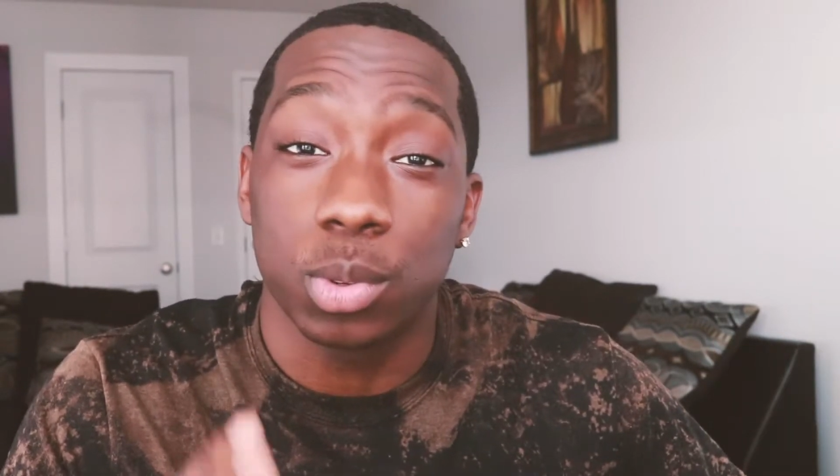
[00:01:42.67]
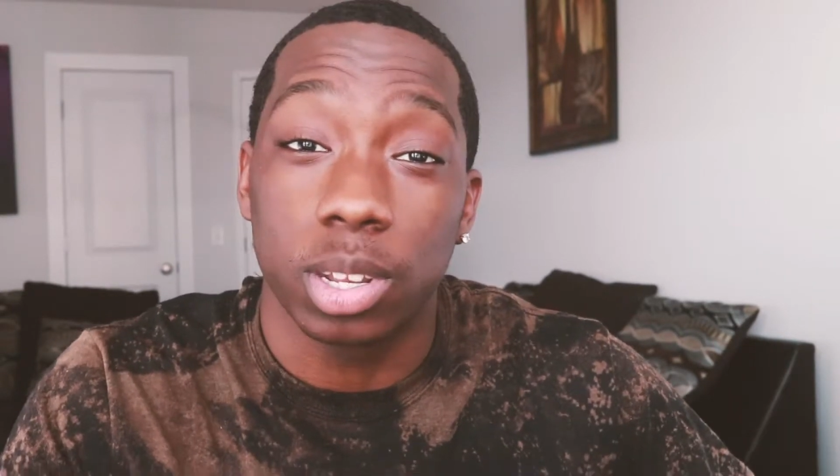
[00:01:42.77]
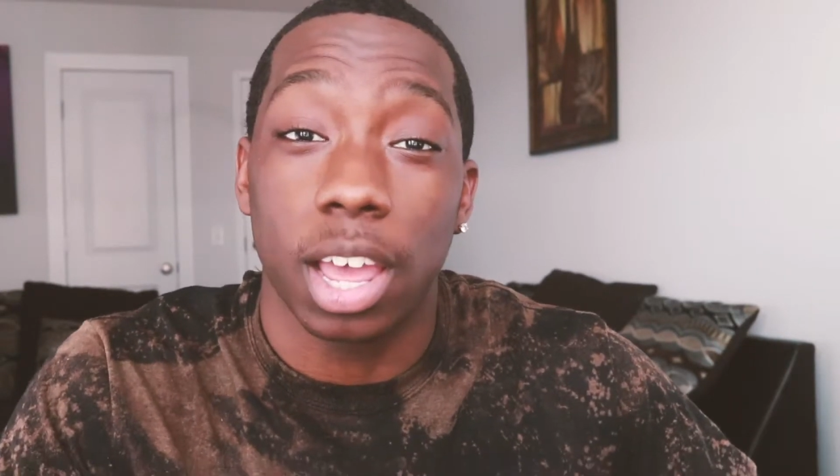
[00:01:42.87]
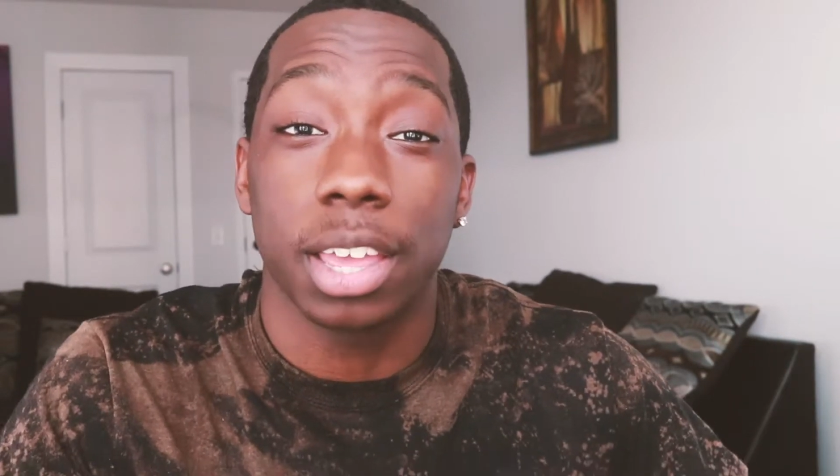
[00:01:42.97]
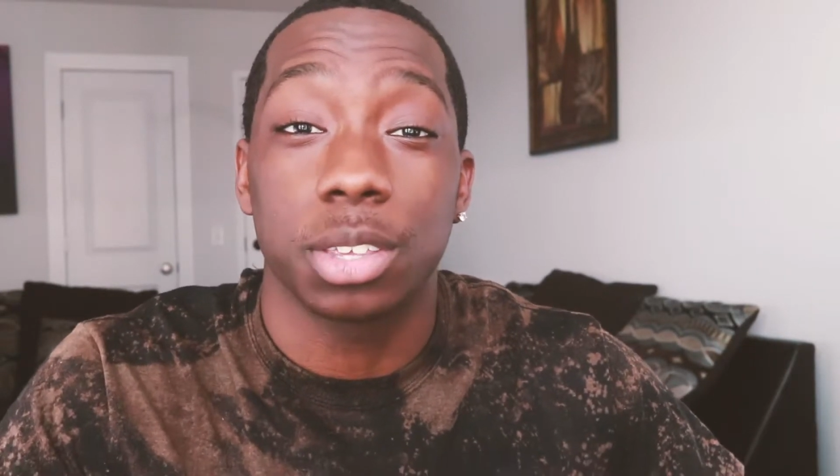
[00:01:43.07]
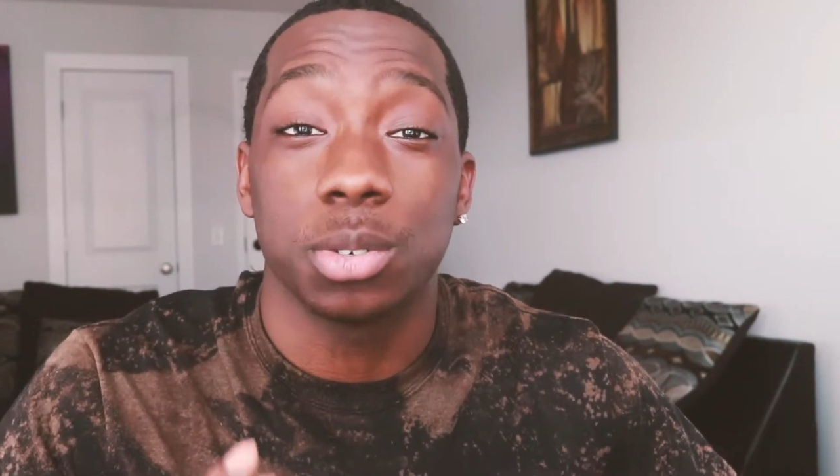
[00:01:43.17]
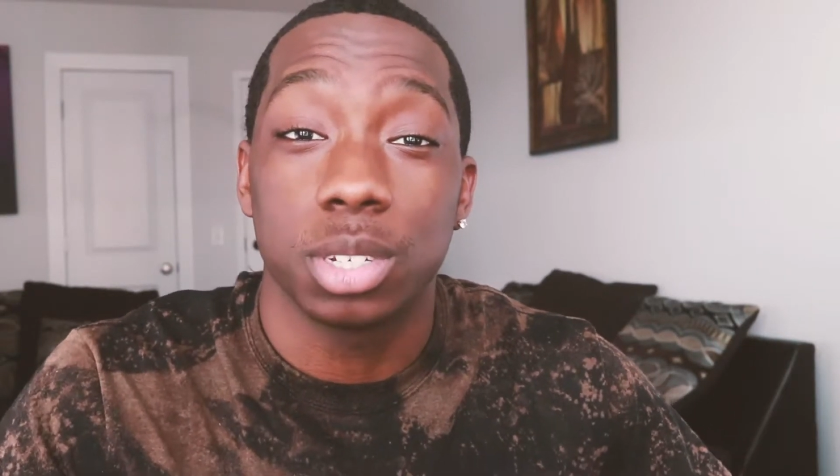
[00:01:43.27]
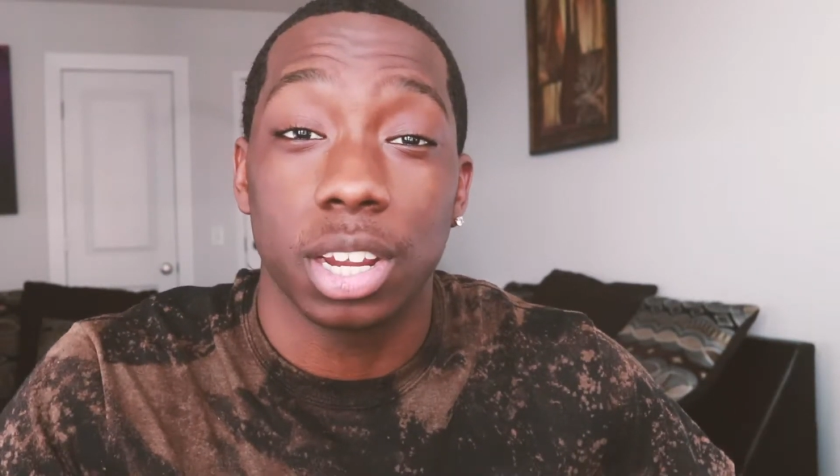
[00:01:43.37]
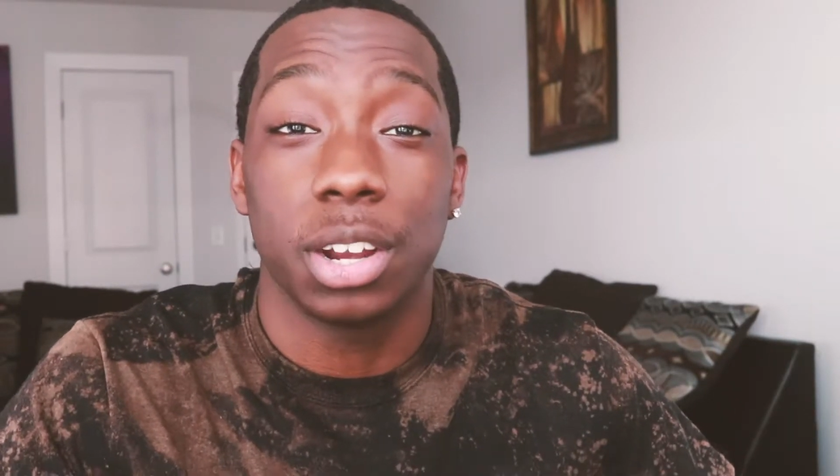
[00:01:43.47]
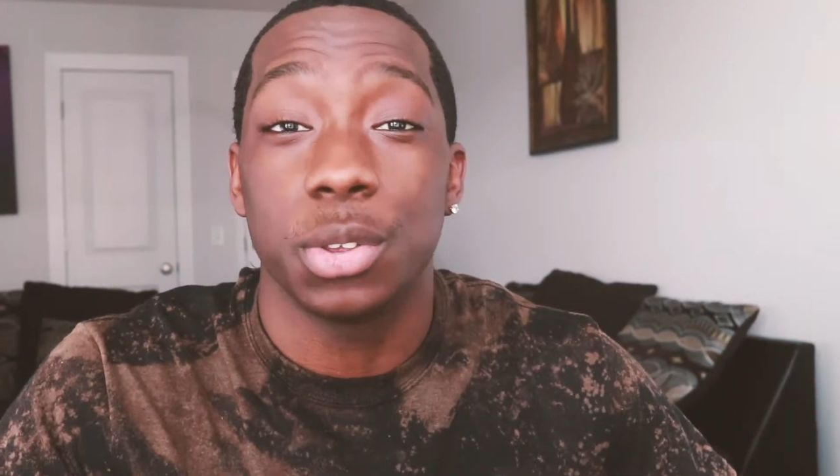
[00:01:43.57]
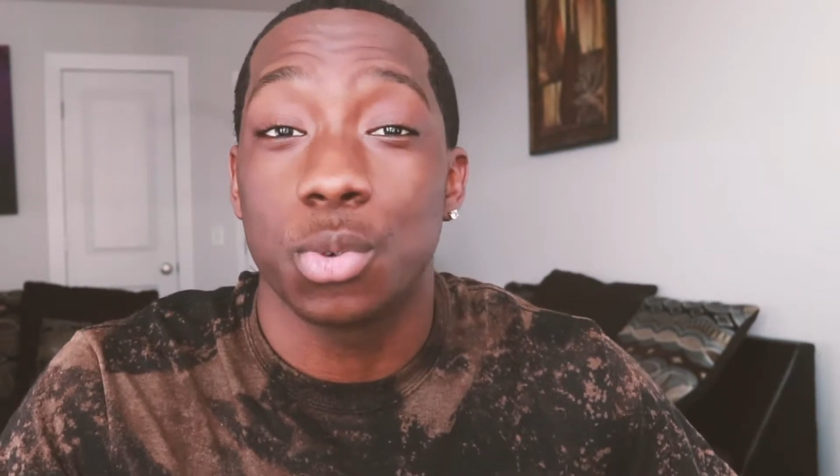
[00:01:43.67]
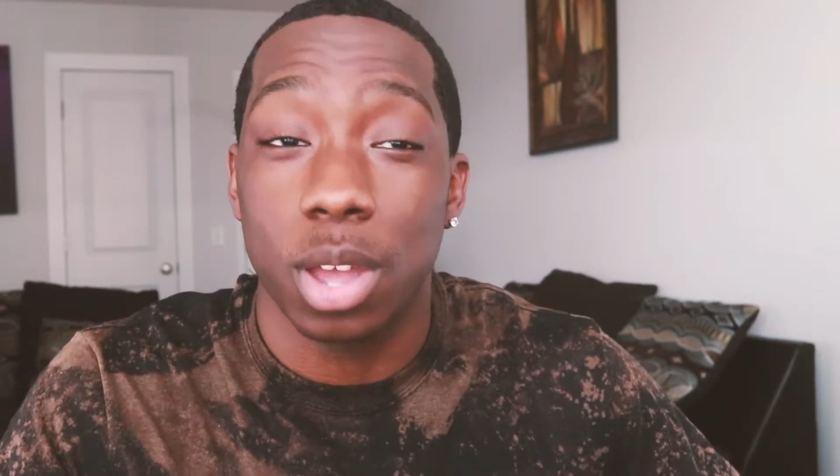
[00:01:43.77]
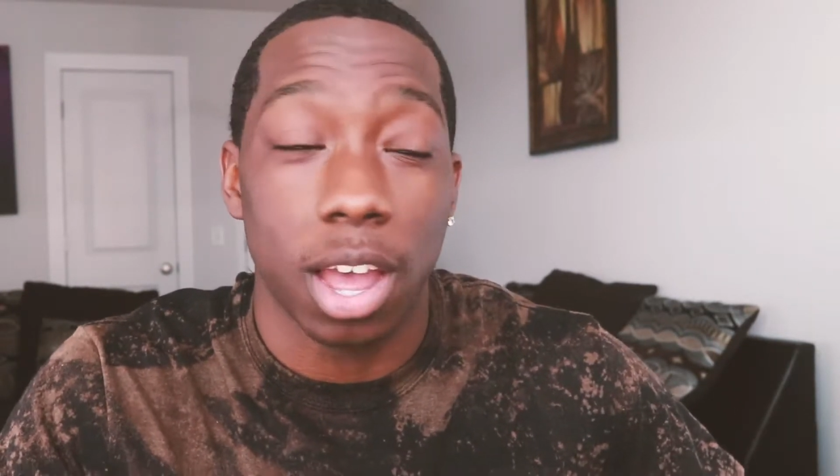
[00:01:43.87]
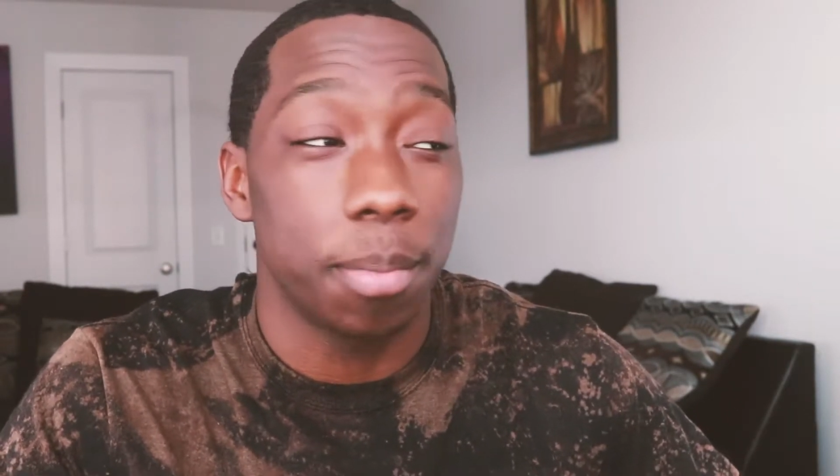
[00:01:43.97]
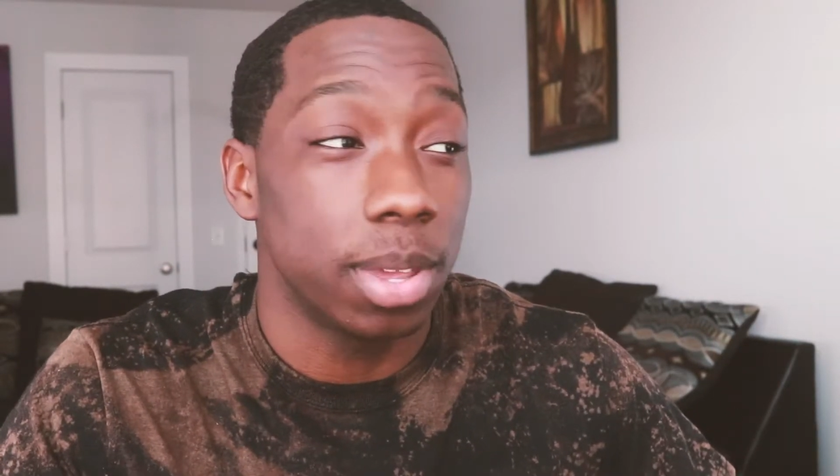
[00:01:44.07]
you like, you share, you
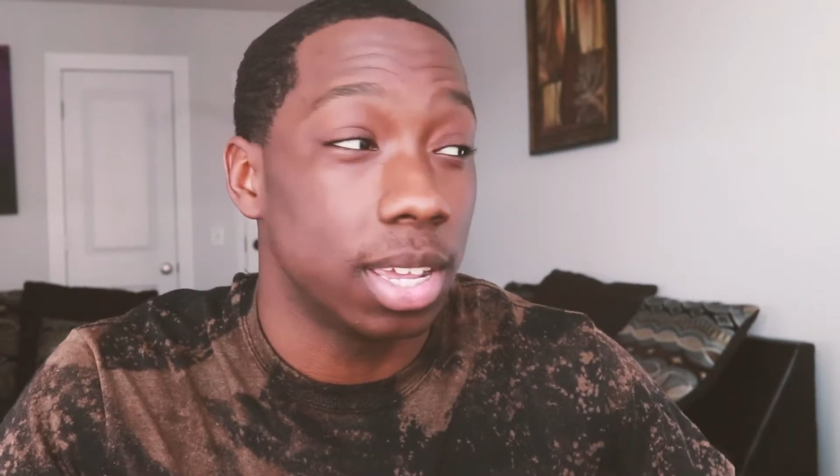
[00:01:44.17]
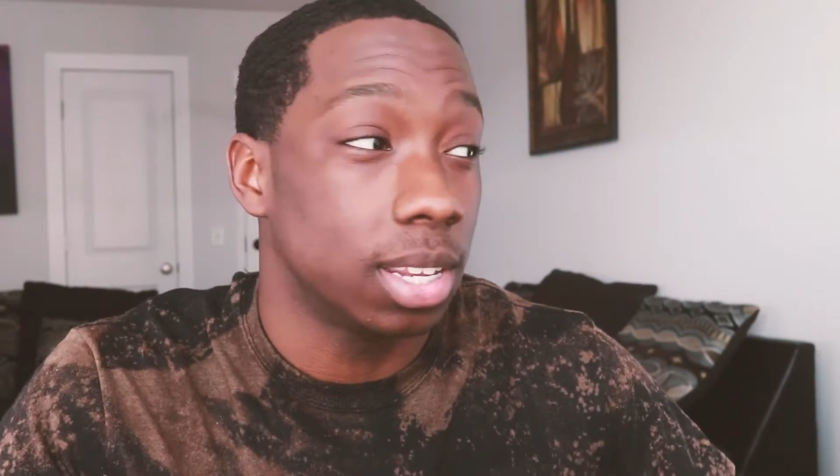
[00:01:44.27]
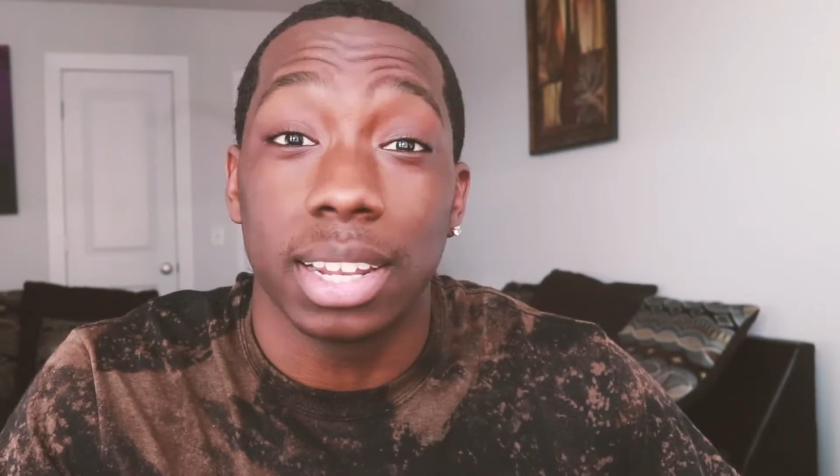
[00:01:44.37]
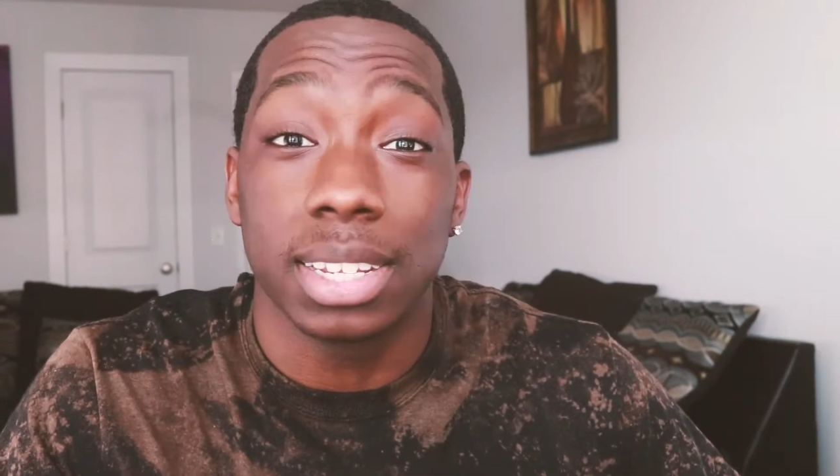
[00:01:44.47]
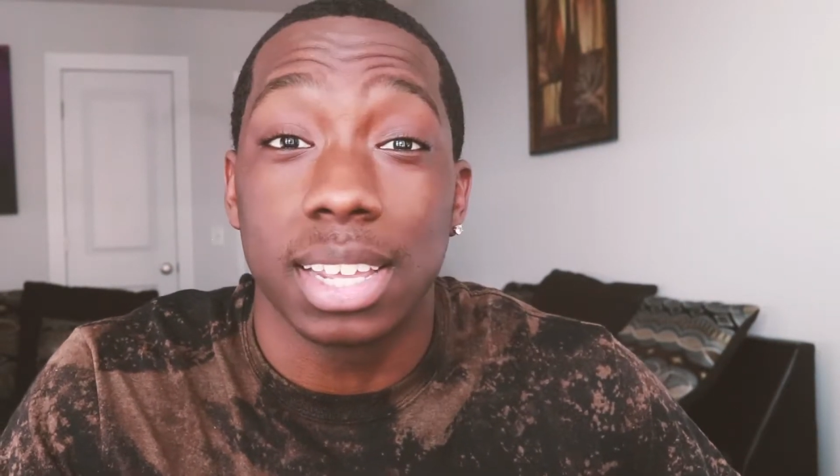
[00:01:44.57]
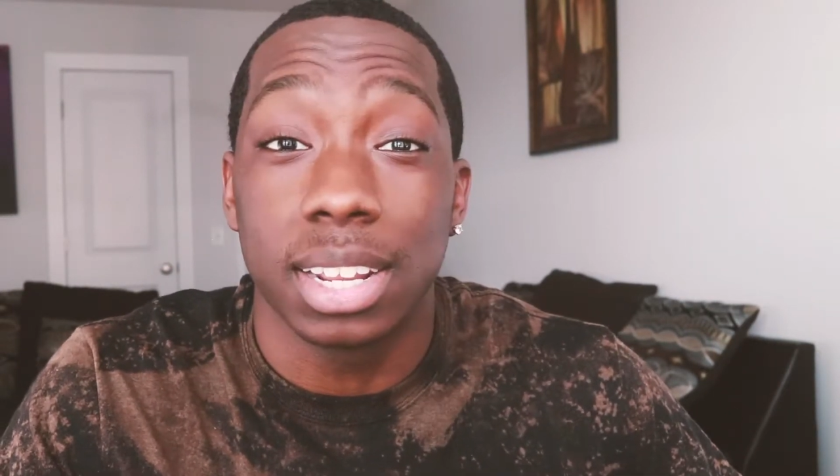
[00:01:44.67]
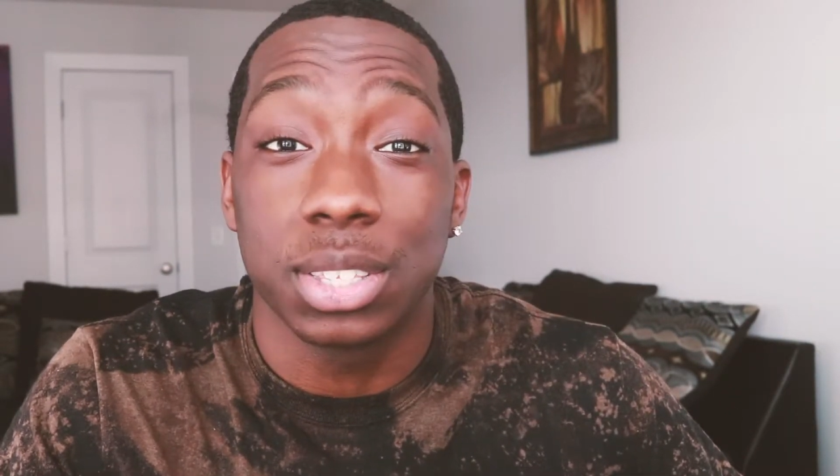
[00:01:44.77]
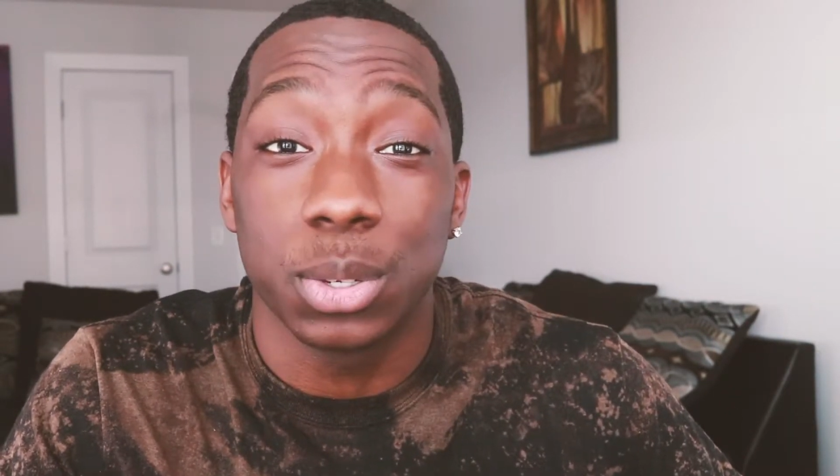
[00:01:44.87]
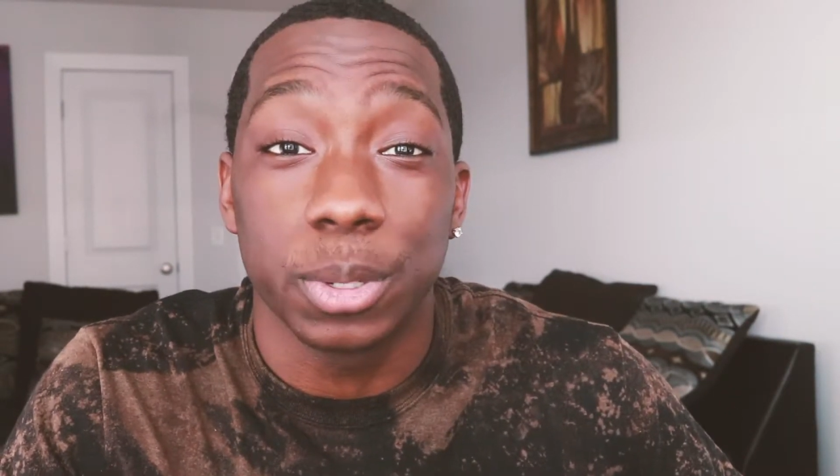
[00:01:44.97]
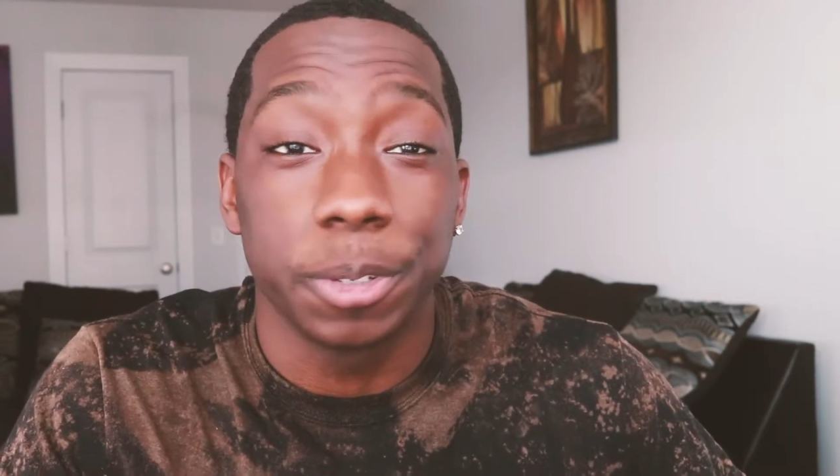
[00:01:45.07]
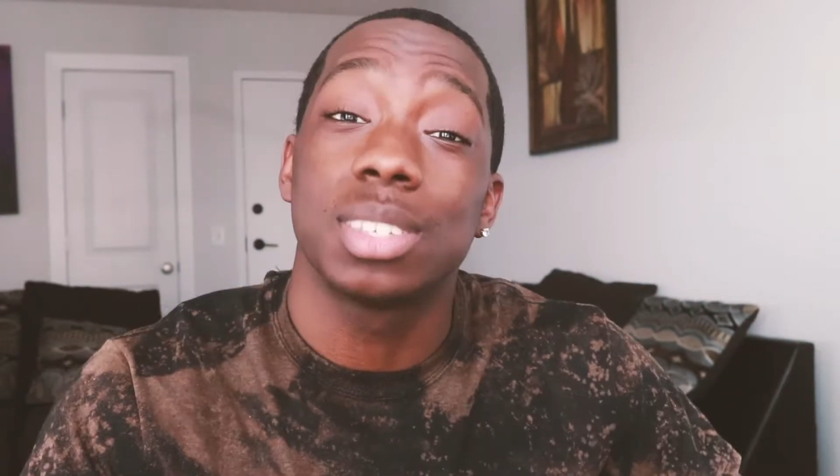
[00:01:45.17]
comment, and let's get into it.